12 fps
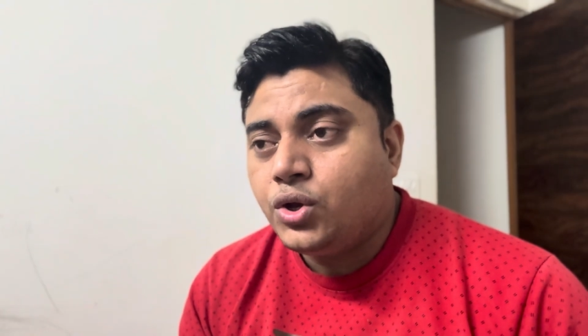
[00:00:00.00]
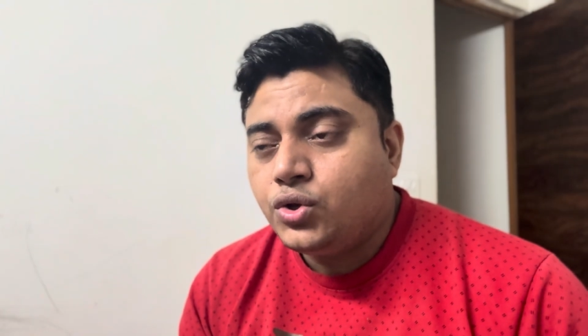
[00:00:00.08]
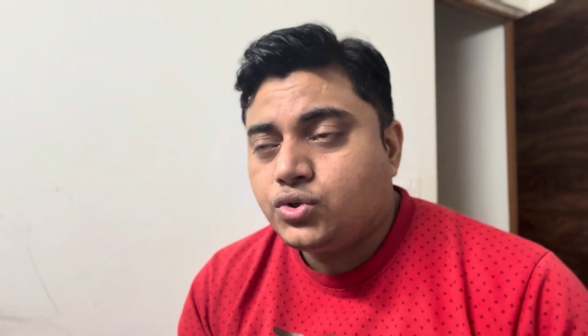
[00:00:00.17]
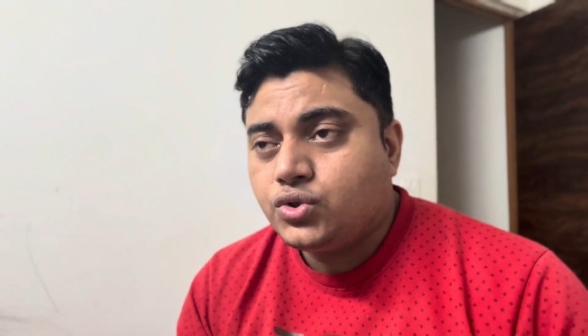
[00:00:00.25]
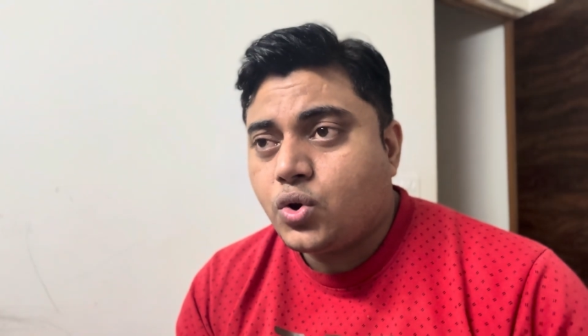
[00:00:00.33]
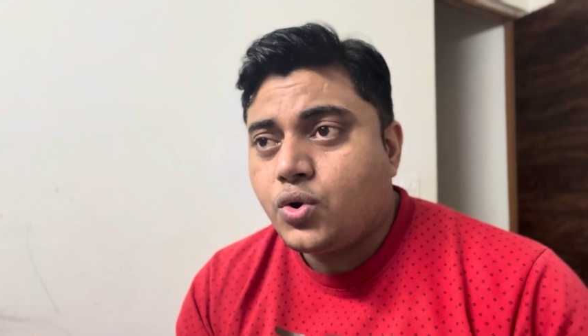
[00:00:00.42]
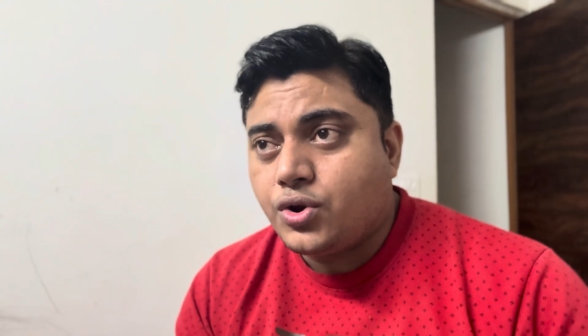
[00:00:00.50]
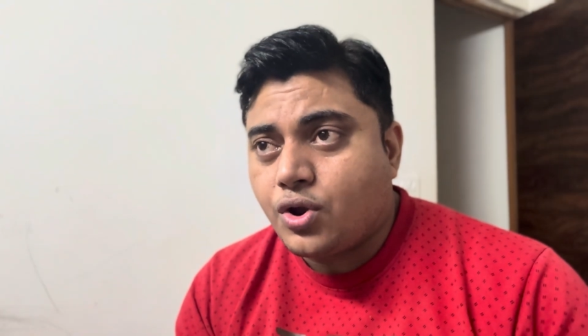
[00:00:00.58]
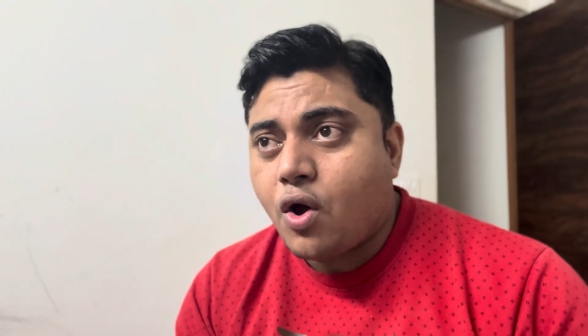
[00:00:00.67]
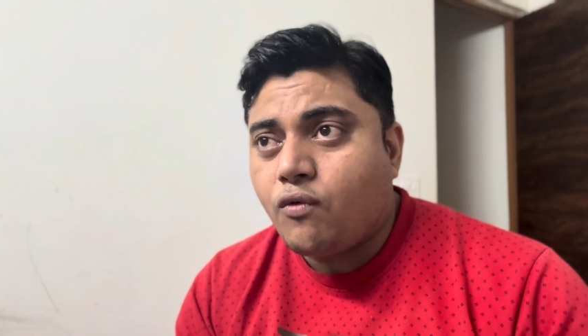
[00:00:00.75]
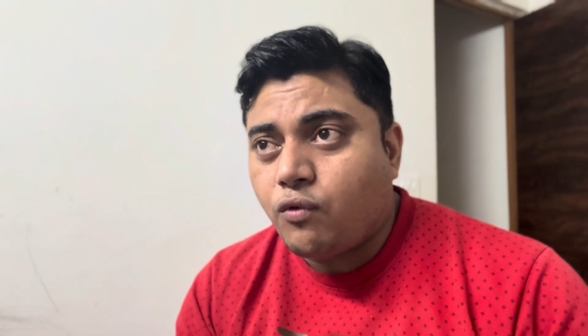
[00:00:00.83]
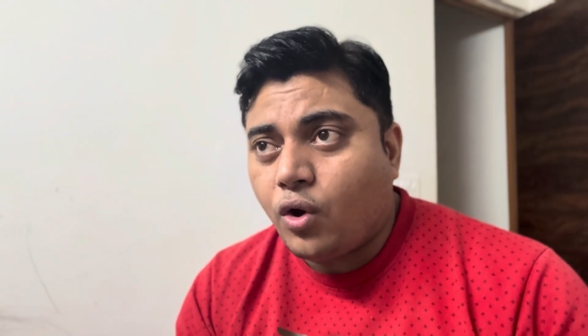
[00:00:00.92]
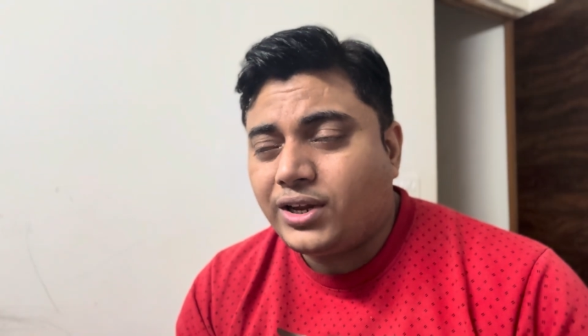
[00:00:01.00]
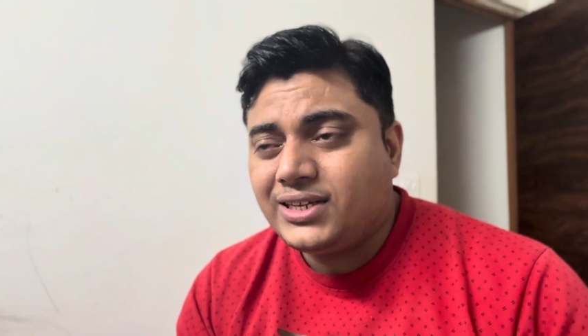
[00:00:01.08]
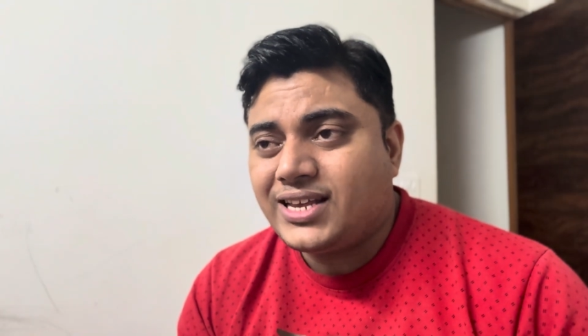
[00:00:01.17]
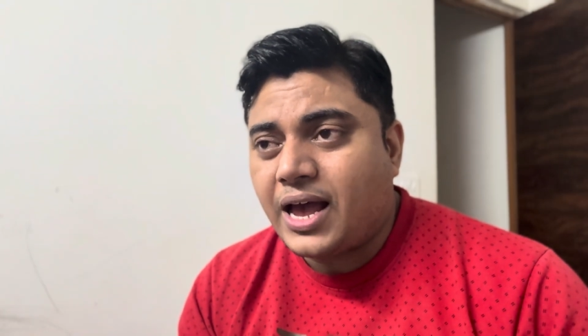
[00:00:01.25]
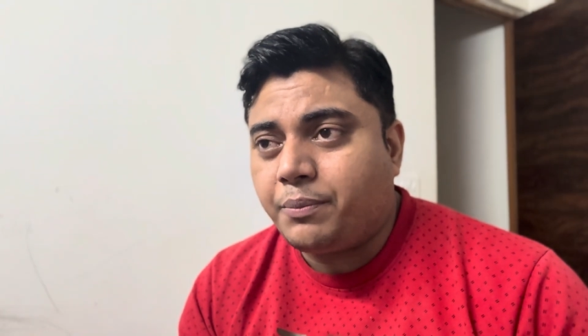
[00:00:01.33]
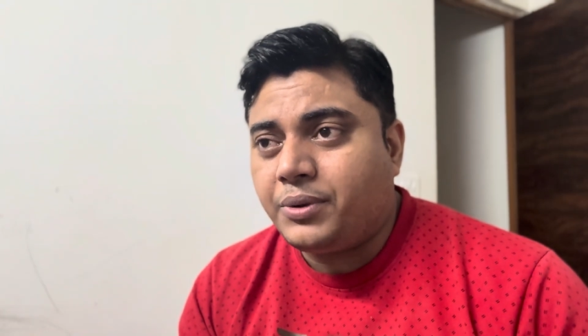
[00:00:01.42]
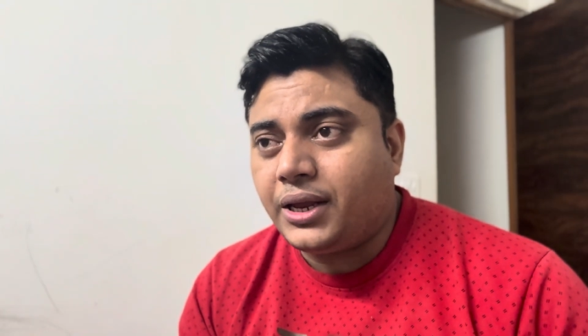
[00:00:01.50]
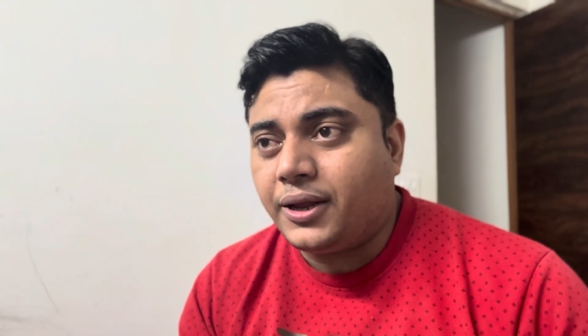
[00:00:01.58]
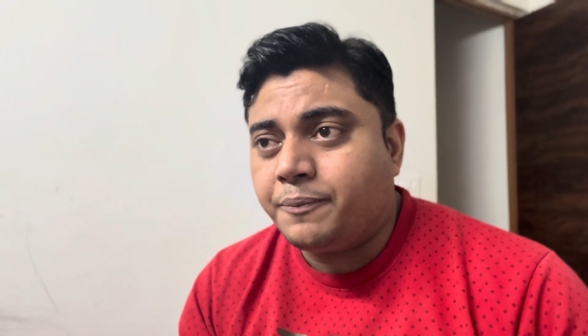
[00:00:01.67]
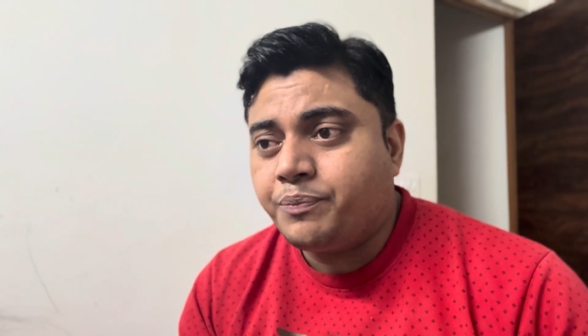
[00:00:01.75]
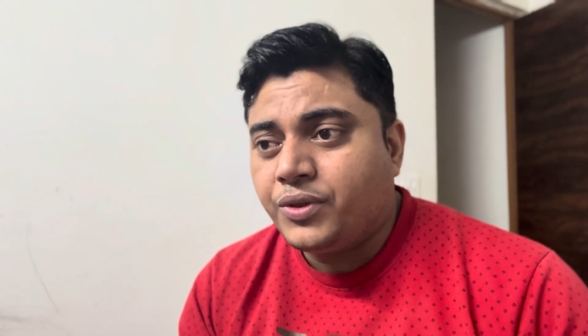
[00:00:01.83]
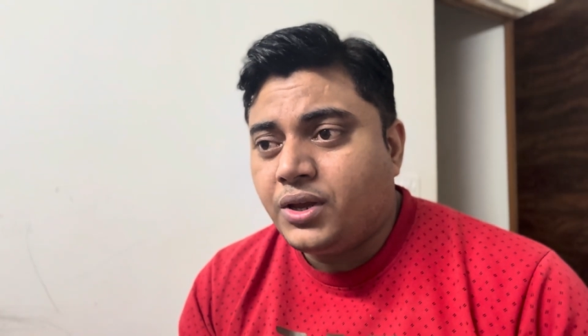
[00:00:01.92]
So now what is
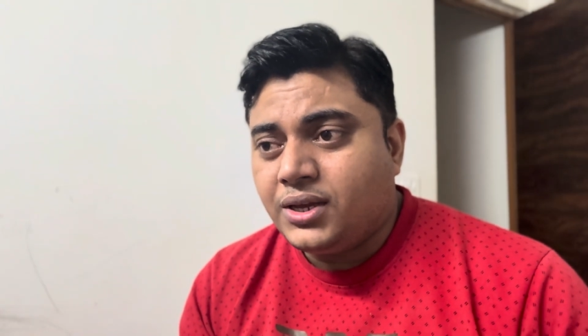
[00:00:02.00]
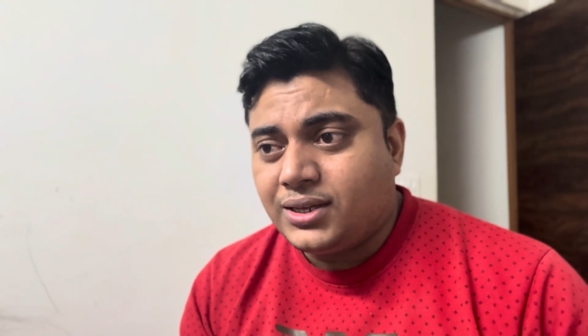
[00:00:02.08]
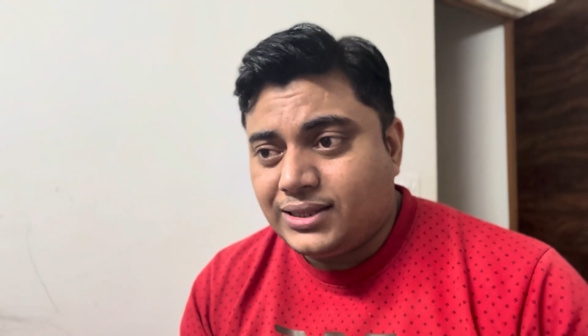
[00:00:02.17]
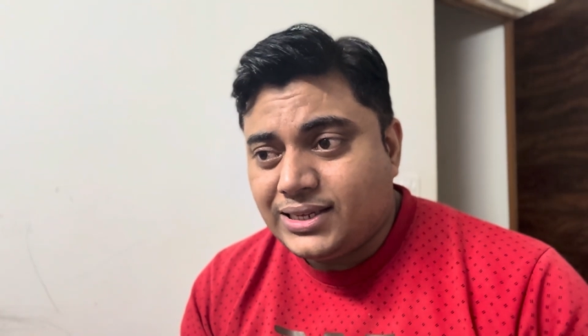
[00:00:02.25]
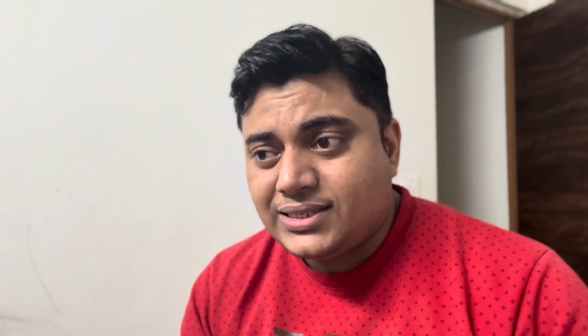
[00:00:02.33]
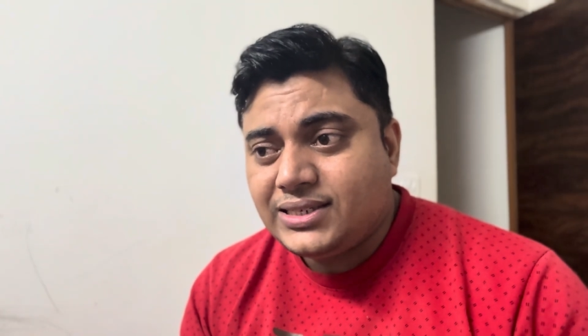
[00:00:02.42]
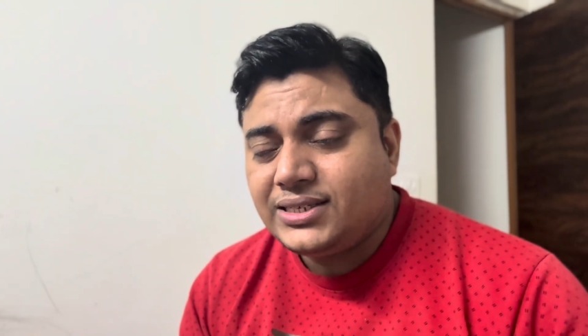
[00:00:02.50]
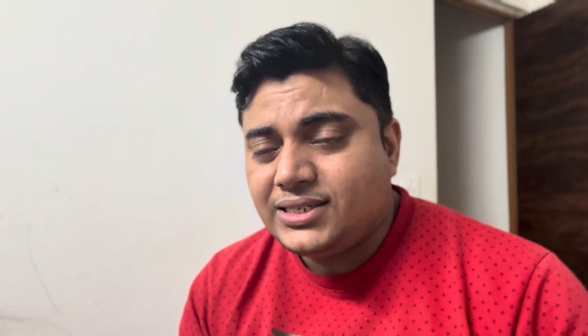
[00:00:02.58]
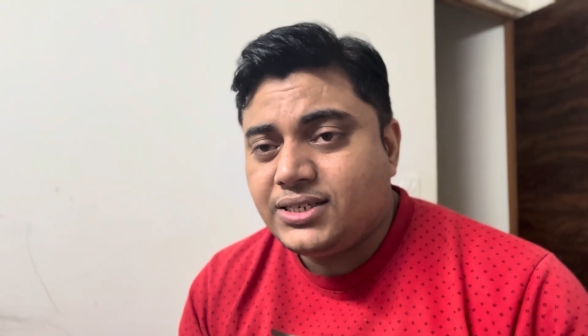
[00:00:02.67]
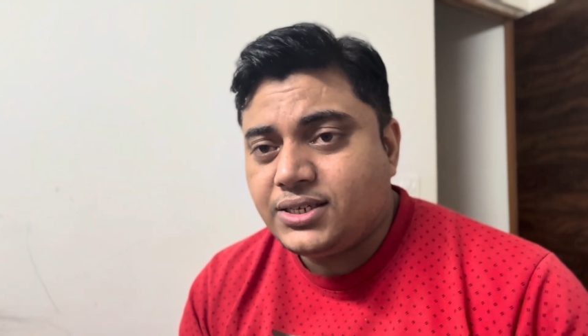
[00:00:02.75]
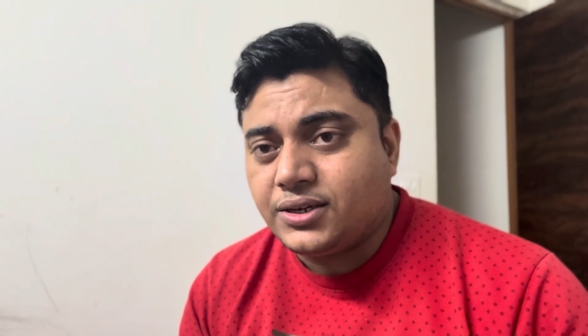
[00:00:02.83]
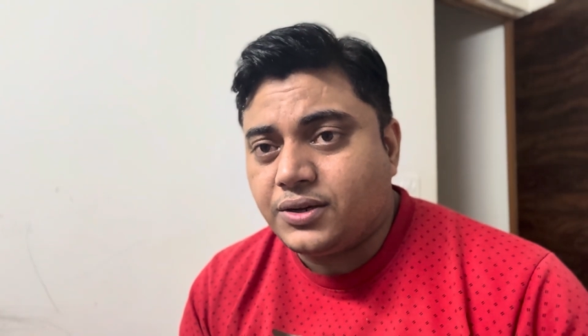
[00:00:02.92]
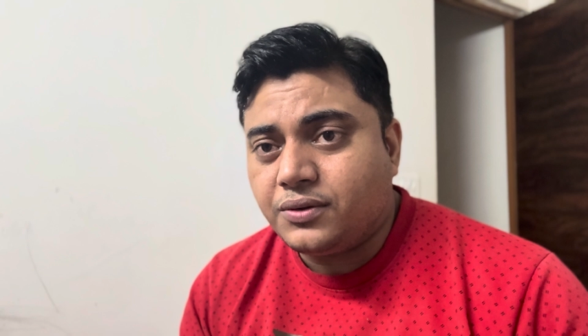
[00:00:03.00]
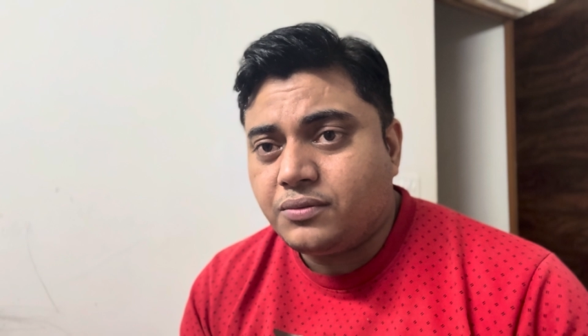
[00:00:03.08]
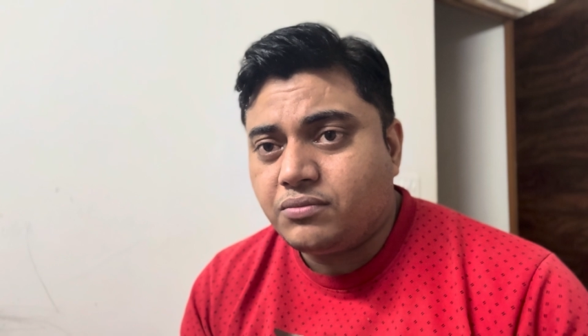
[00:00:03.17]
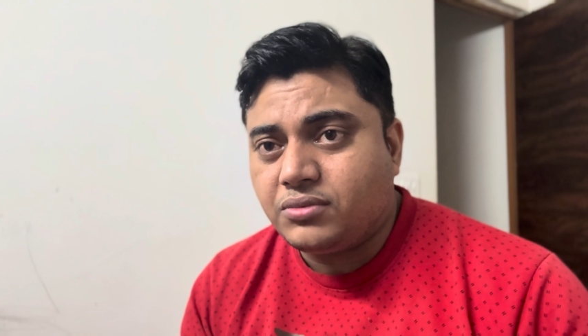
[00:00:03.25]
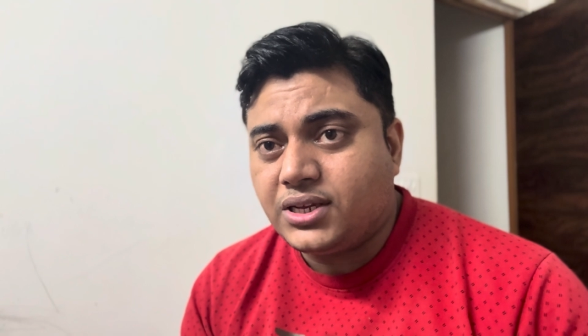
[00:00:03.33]
happening, this decision